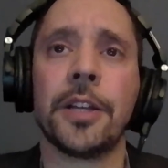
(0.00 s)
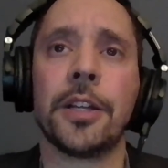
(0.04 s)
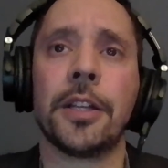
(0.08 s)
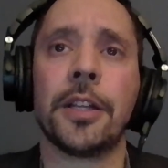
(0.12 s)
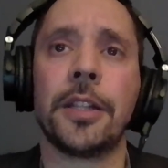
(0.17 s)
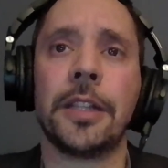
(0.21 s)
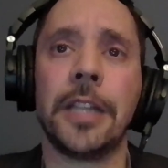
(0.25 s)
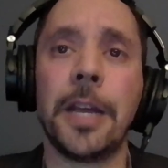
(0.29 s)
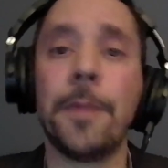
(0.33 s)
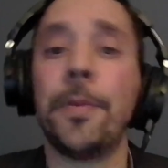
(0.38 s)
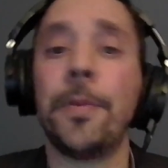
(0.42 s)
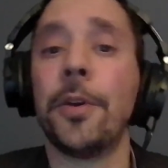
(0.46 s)

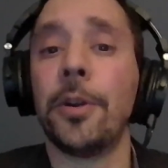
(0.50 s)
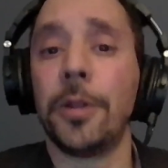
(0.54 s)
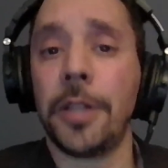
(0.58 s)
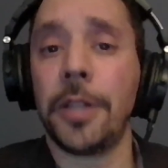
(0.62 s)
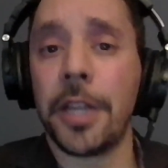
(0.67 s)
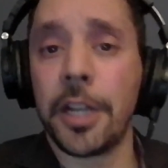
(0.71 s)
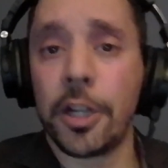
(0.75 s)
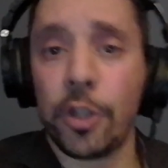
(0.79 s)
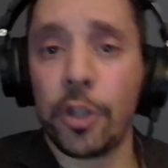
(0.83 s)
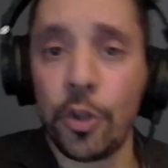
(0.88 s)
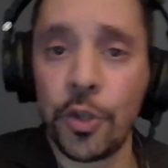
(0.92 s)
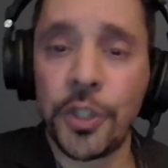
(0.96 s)
Liberal
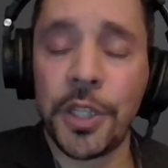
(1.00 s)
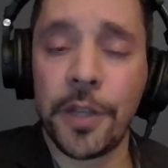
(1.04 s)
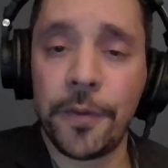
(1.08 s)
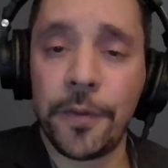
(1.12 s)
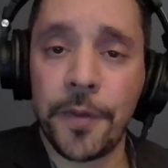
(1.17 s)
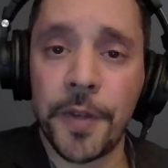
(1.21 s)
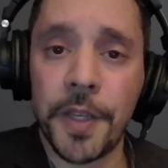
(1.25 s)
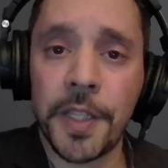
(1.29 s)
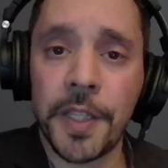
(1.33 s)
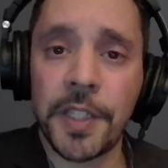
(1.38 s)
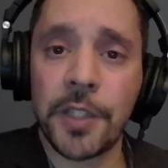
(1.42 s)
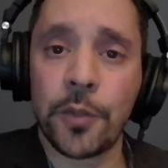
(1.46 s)

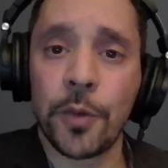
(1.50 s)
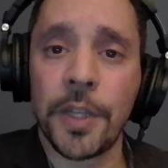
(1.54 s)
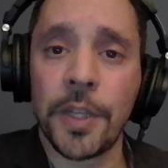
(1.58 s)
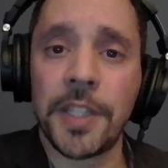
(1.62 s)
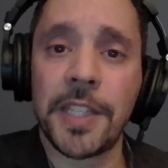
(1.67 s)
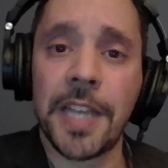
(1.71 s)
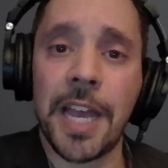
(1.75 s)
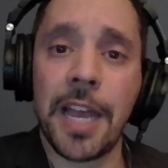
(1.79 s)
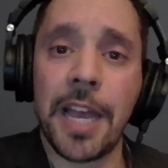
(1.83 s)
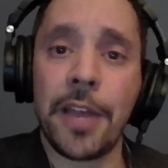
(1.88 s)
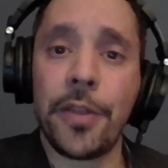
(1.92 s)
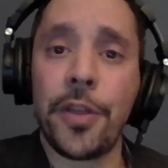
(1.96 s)
inclusivists would
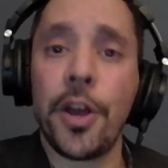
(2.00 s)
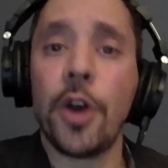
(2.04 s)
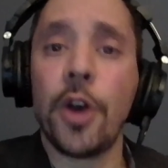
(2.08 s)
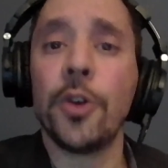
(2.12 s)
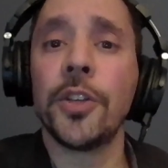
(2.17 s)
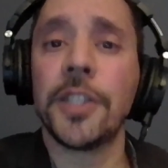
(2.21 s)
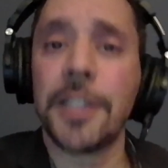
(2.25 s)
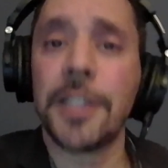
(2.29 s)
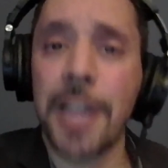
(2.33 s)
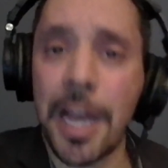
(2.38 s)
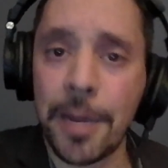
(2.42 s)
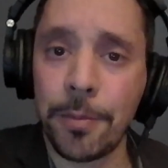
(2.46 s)
say
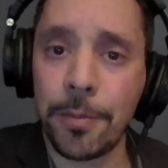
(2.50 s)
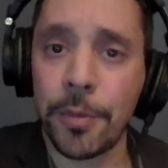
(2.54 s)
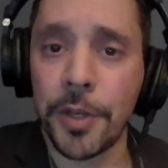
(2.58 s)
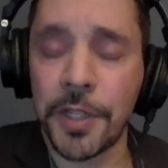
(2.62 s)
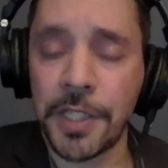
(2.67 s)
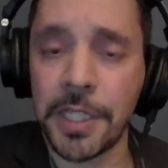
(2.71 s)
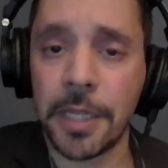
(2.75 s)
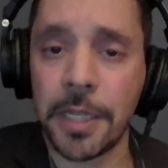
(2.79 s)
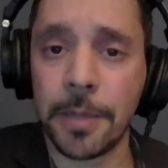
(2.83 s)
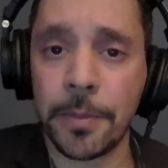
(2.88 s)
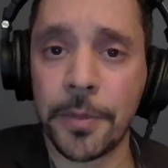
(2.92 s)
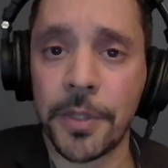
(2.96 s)
those
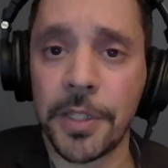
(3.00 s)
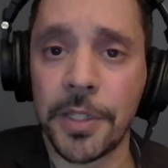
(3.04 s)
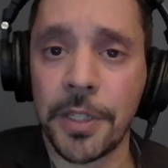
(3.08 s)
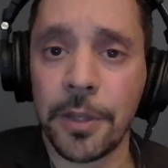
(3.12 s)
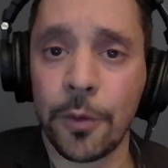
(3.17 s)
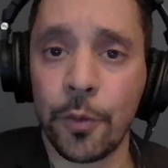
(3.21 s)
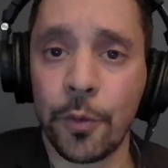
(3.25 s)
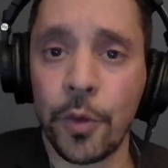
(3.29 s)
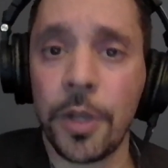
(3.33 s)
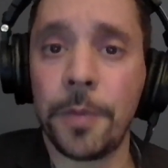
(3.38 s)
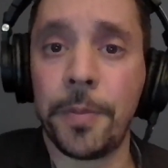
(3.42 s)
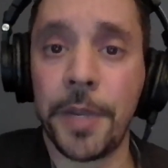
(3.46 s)
non-Muslims
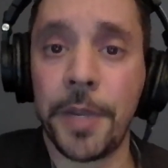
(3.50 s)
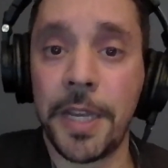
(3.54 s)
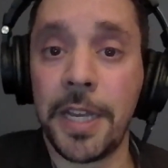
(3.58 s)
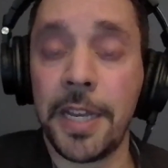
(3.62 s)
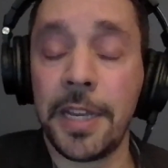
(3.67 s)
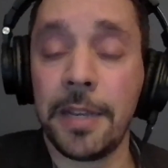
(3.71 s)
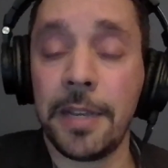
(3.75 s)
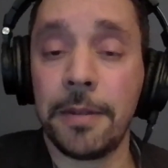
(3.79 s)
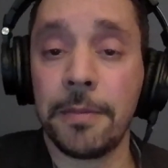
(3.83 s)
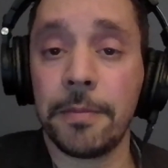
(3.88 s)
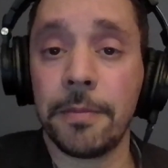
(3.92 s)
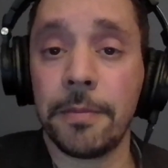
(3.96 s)
would
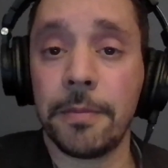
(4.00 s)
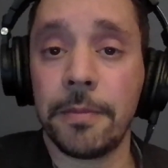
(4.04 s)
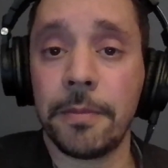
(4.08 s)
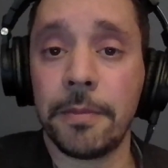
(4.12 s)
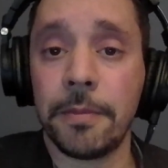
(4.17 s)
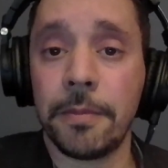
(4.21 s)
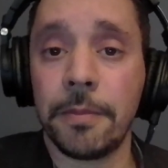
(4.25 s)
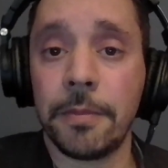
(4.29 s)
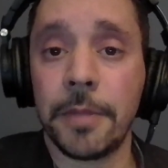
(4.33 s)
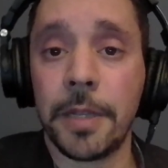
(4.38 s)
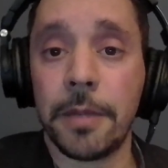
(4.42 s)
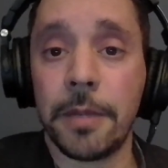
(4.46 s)
be
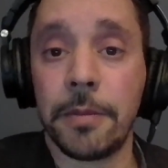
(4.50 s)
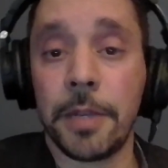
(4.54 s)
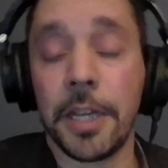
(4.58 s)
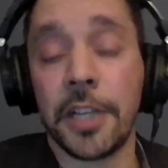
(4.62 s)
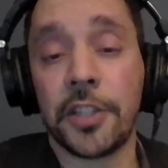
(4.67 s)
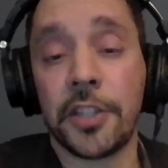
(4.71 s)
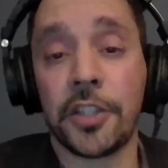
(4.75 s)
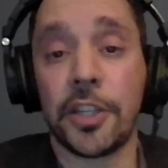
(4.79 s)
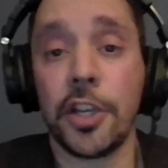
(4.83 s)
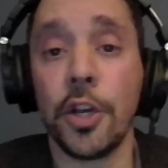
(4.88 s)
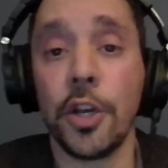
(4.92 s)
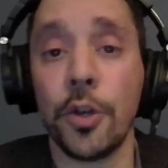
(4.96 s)

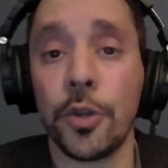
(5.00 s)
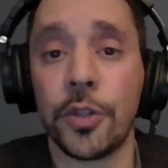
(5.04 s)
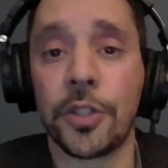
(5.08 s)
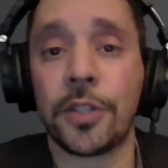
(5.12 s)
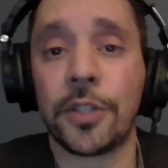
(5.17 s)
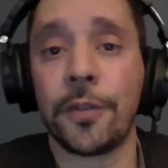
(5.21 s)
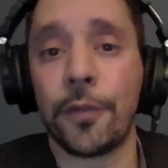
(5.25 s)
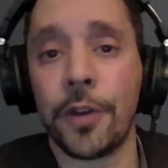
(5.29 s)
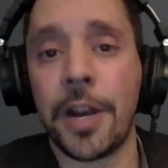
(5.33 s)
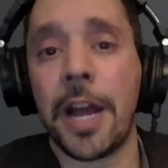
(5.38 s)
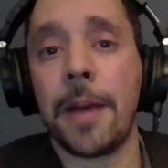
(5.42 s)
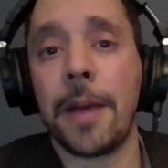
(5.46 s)

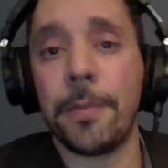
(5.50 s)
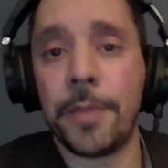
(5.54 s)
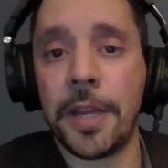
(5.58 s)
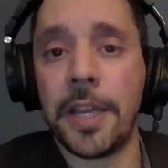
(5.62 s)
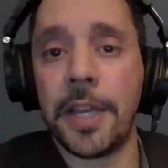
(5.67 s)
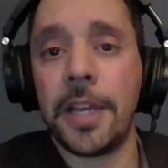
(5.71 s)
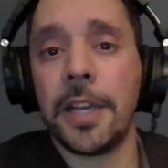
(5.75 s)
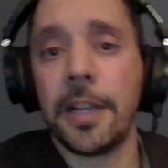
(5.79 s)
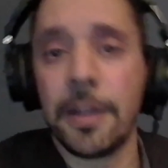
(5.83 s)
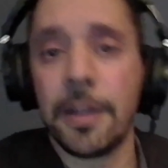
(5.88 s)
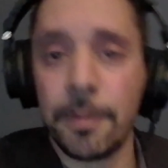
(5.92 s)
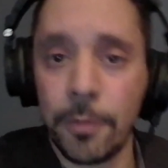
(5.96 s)
excused for not
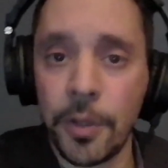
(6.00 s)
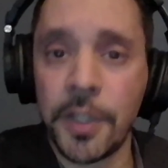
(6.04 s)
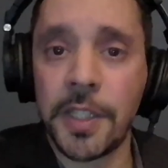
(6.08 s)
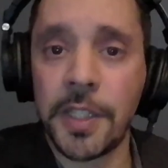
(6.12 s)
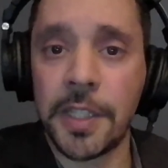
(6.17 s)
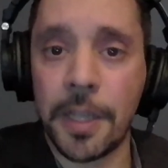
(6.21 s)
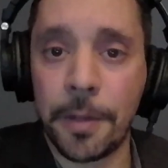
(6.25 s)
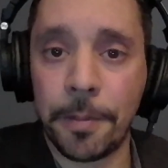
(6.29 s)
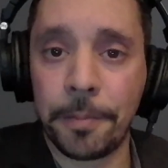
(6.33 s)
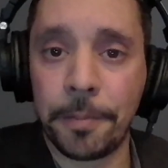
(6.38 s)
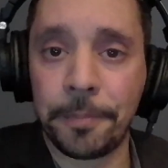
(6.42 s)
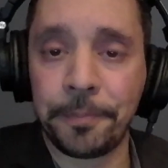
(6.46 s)
being
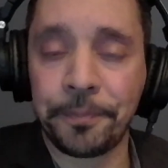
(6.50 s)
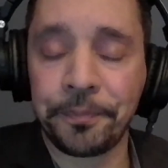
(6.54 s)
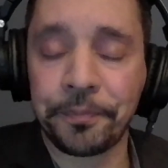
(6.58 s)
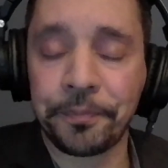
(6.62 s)
Muslim.